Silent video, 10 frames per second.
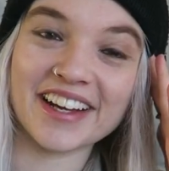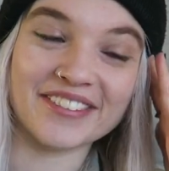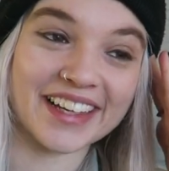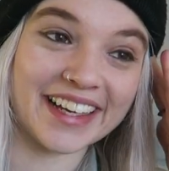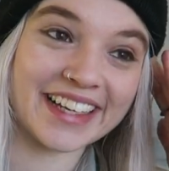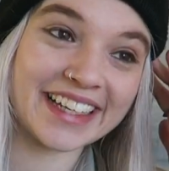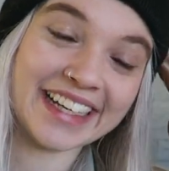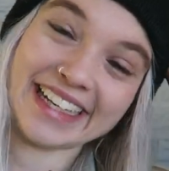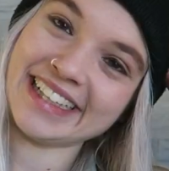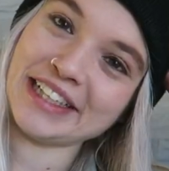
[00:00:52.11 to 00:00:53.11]
I'm like,
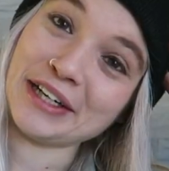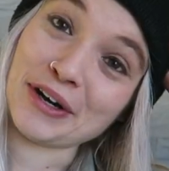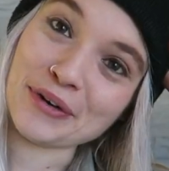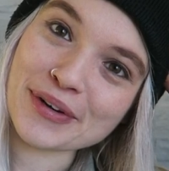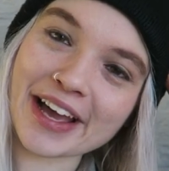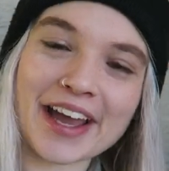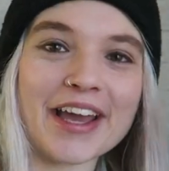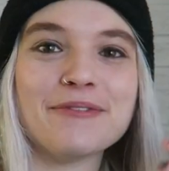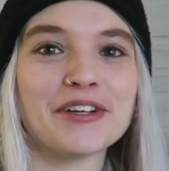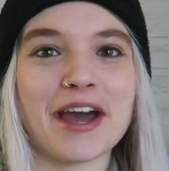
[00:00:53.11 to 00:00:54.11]

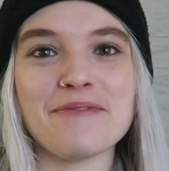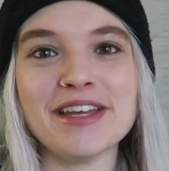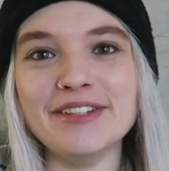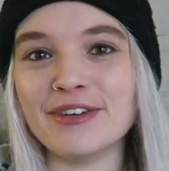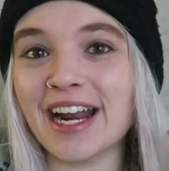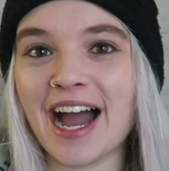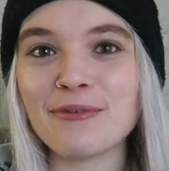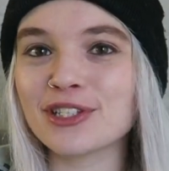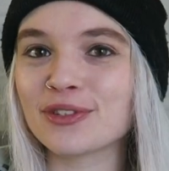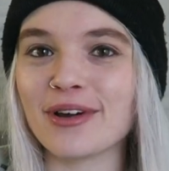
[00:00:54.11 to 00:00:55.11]
okay, but I mean, when I
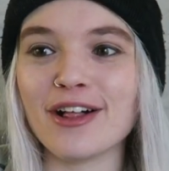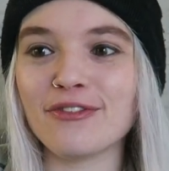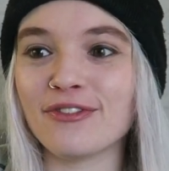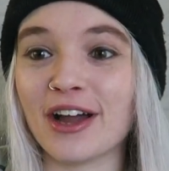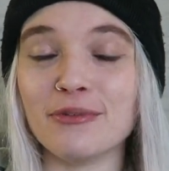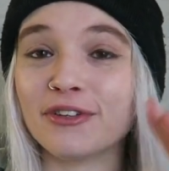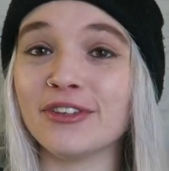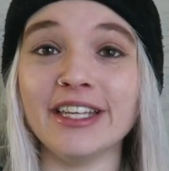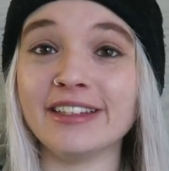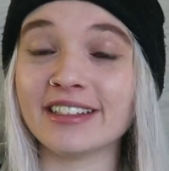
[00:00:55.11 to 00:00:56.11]
was 12, I would
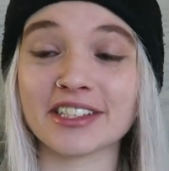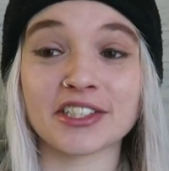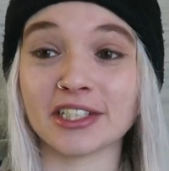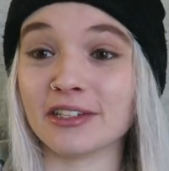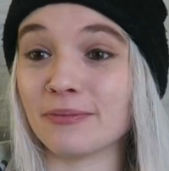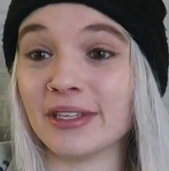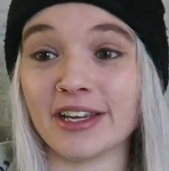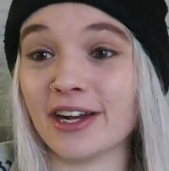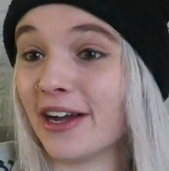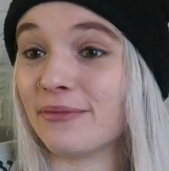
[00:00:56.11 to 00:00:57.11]
have eaten that shit up.
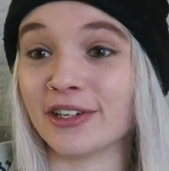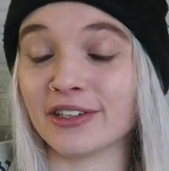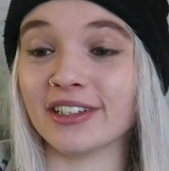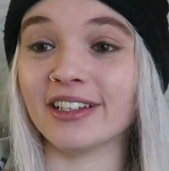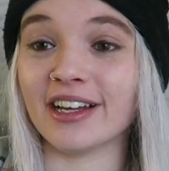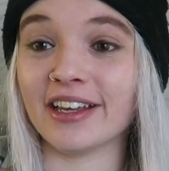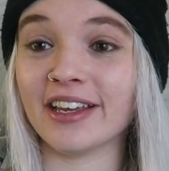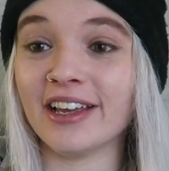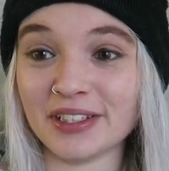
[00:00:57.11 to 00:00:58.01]
Yeah, I'm not gonna lie.